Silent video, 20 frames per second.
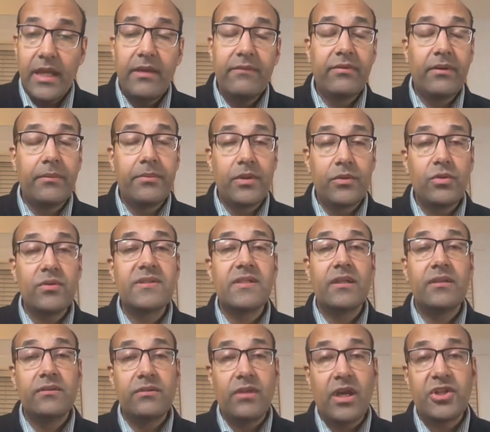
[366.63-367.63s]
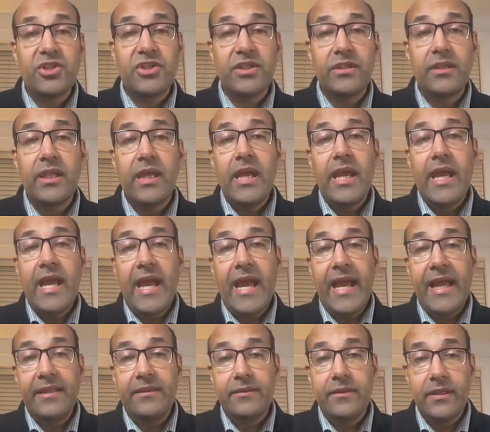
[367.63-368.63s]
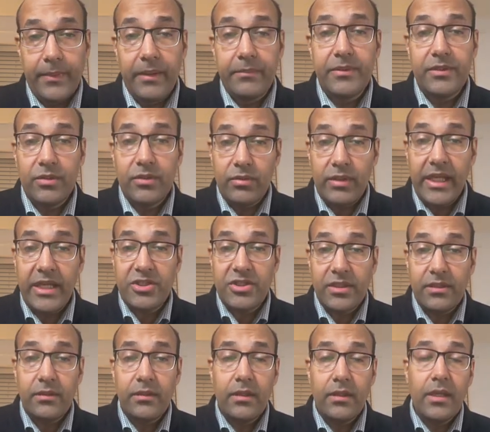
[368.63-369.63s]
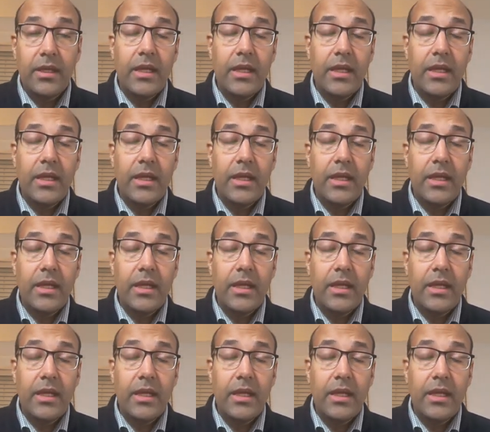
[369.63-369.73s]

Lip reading: from the dorsal induction and primary relation.